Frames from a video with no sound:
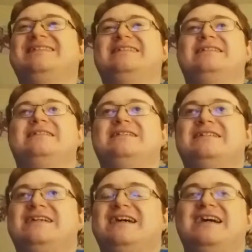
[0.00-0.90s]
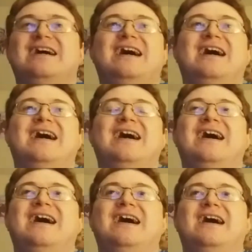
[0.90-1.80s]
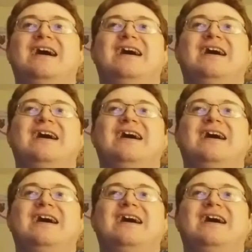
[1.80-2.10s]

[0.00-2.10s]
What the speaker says: [no speech]